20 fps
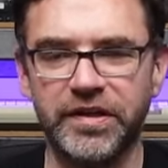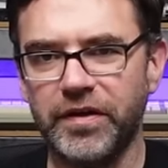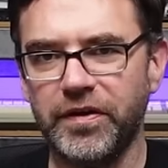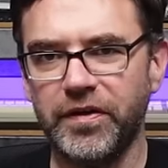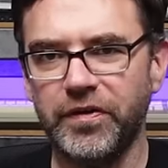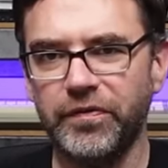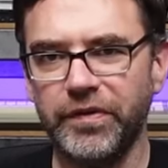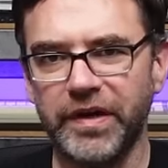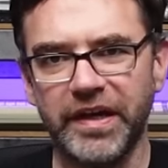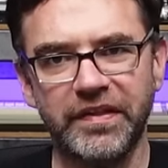
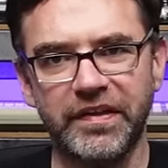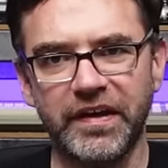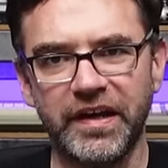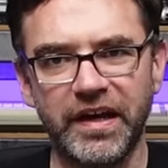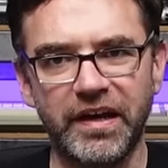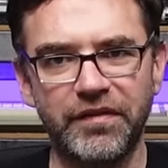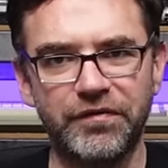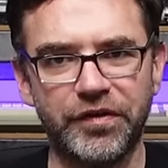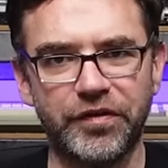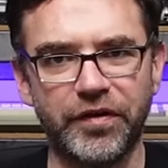You'll need the
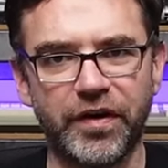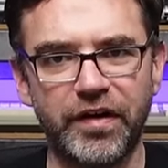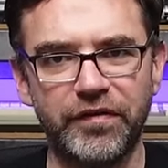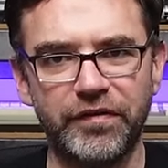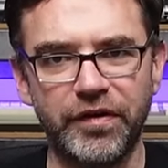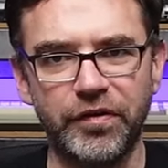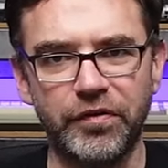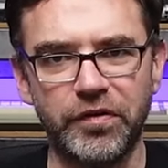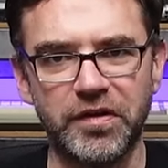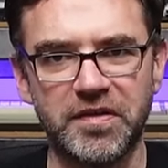EverDrive
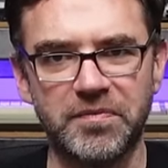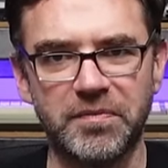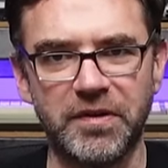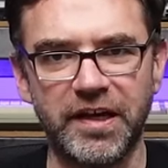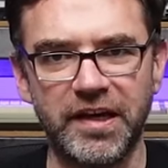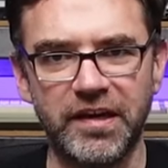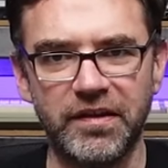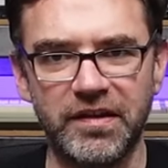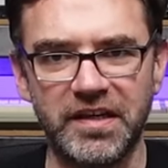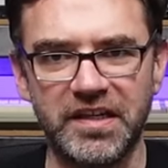in order to
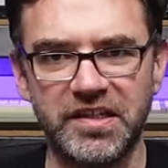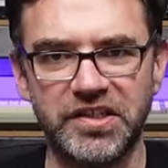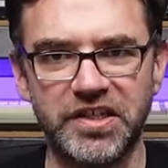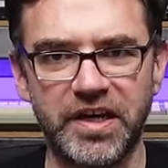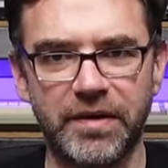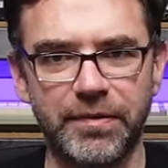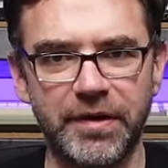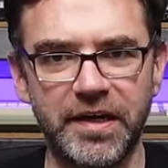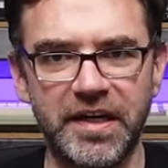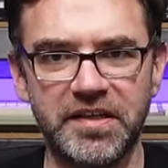play the
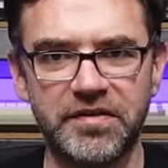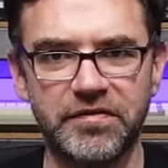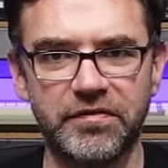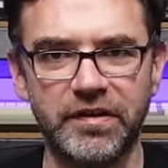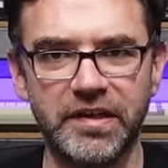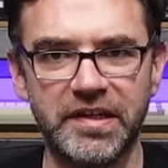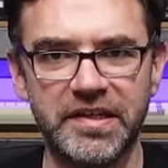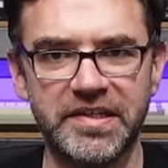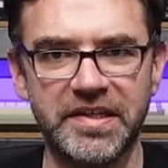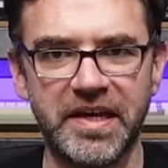Japanese
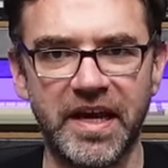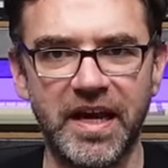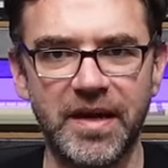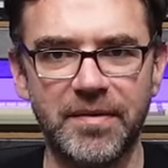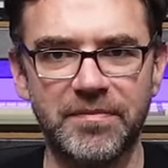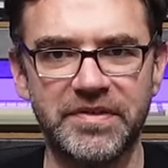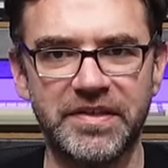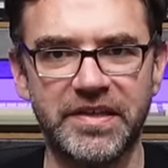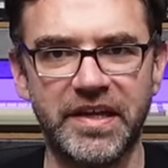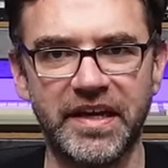release
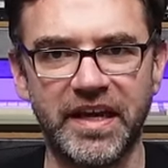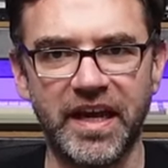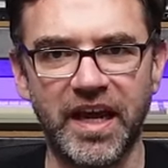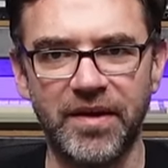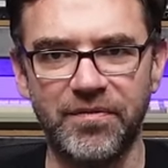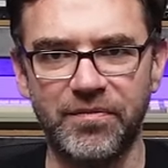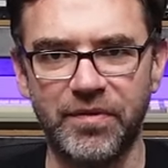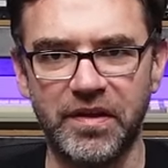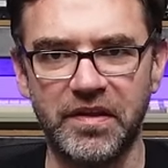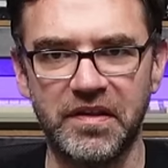games that
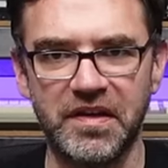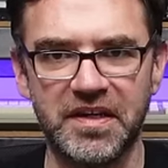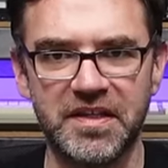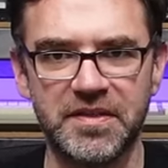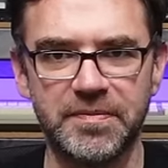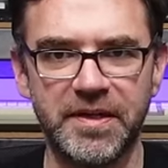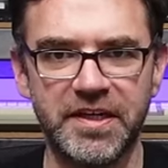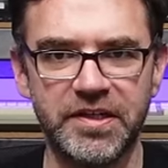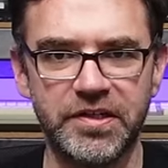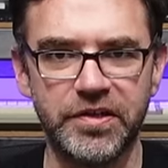came with
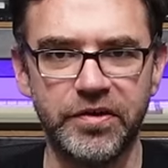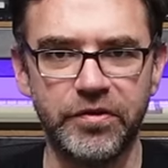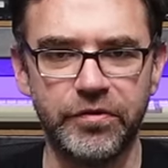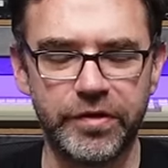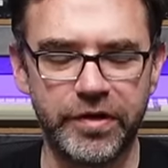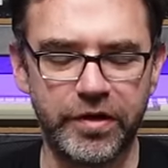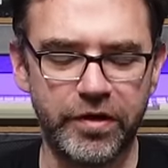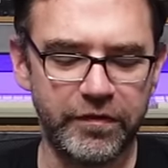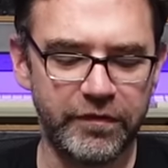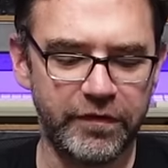expansion
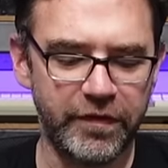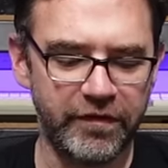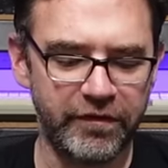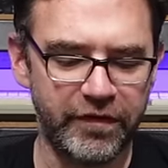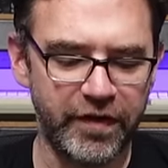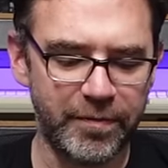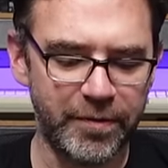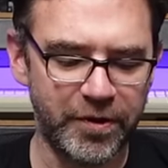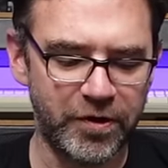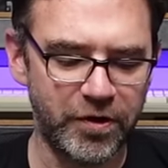audio for the
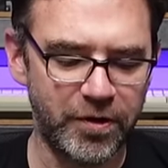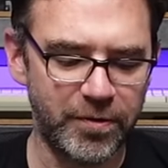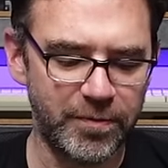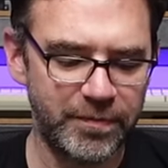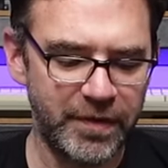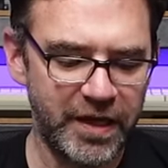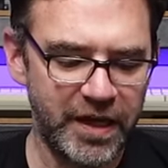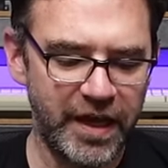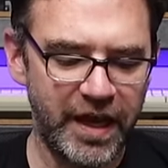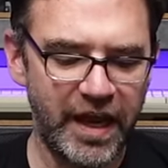Famicom,
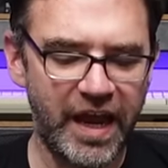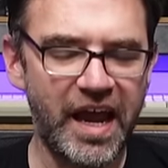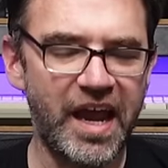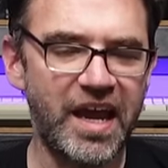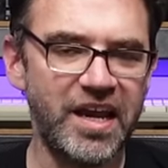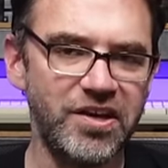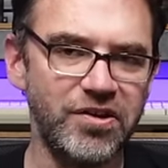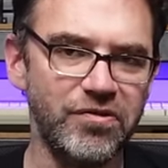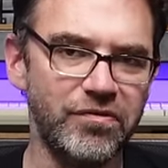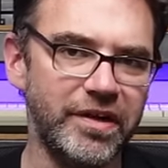
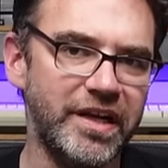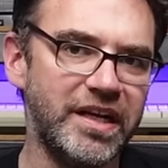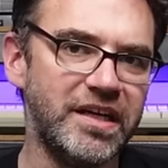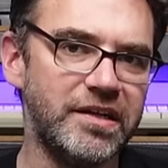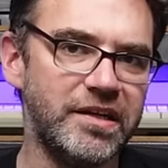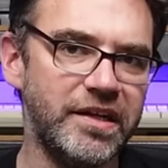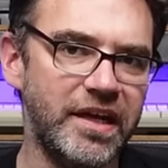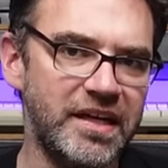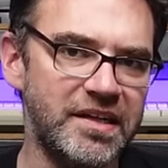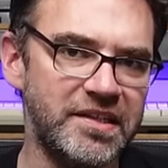and you'll need
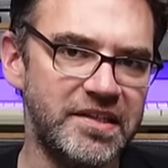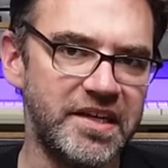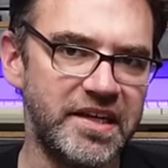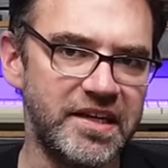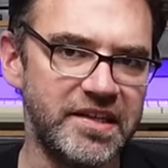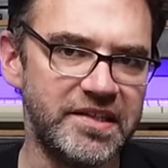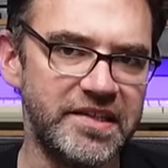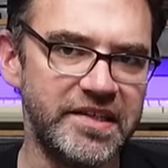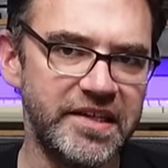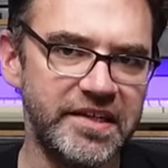an
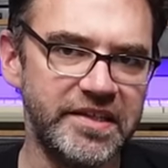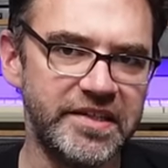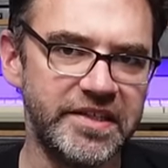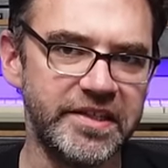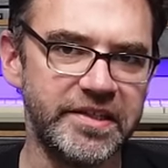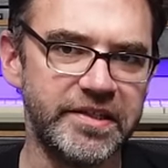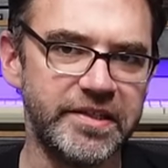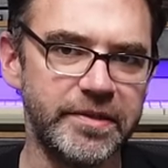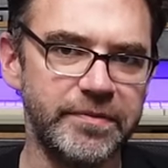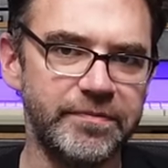NTSC
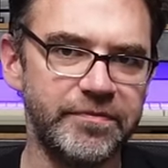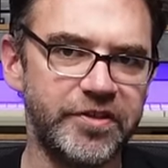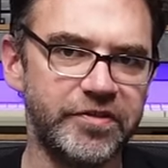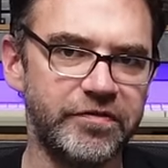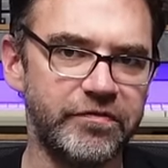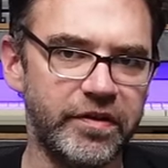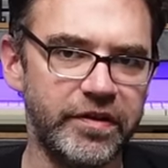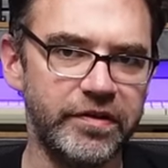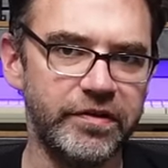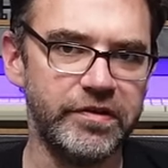system to
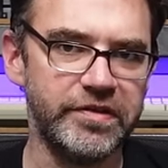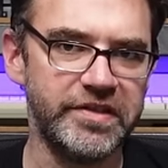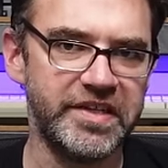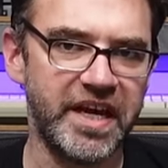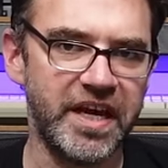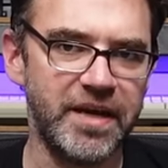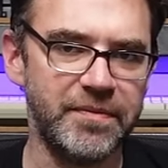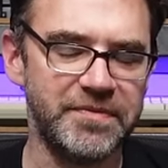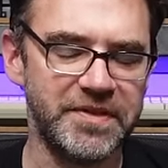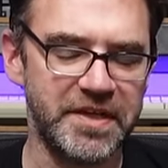run those
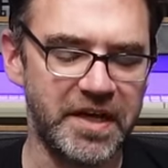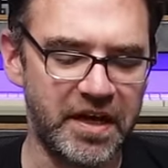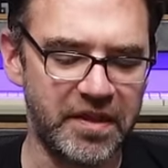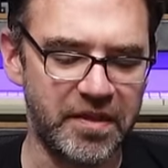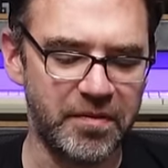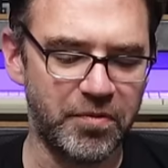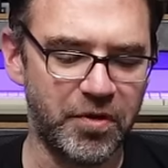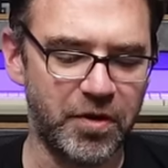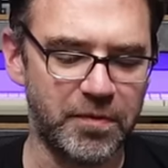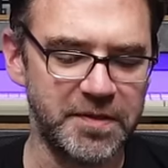games at
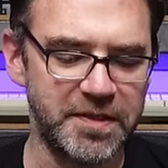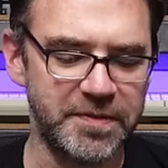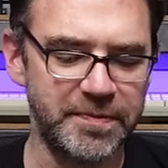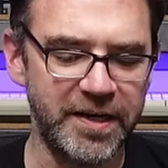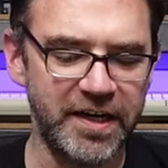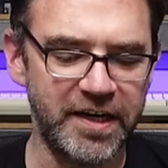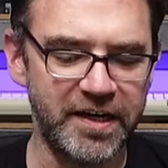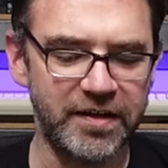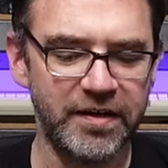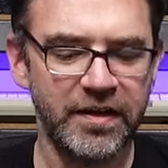the proper
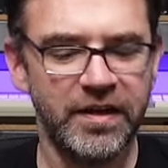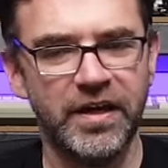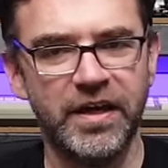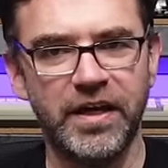speed.